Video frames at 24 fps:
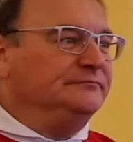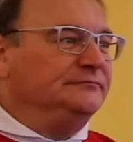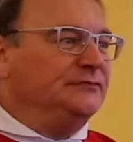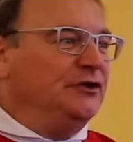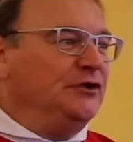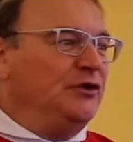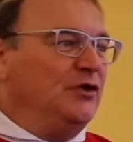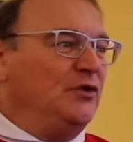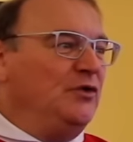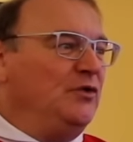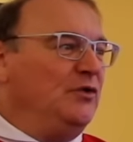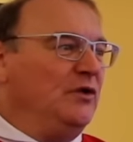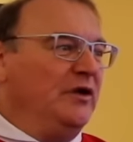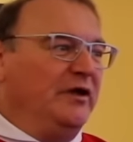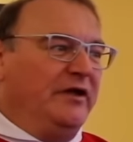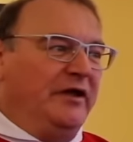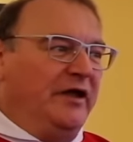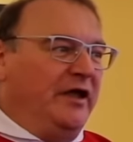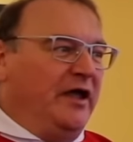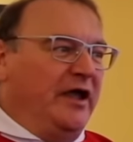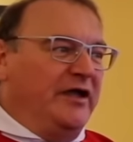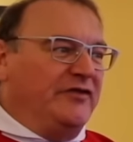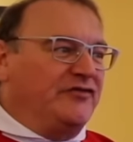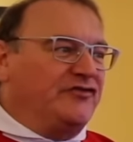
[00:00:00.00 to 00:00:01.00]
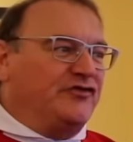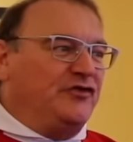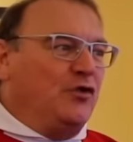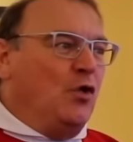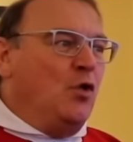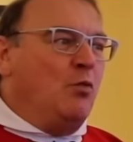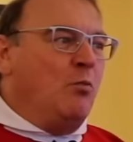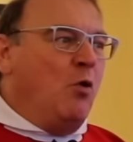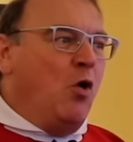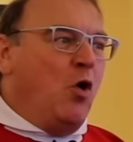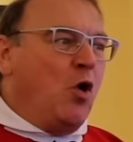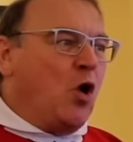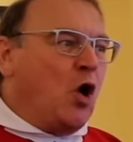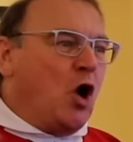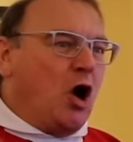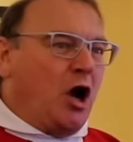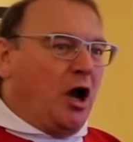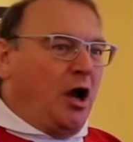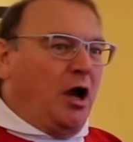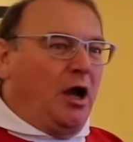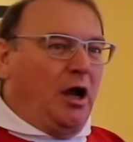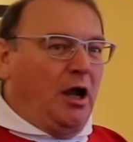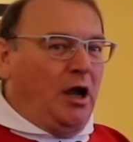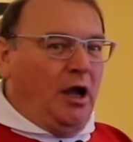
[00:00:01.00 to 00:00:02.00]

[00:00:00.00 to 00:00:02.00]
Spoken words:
You know, it's no more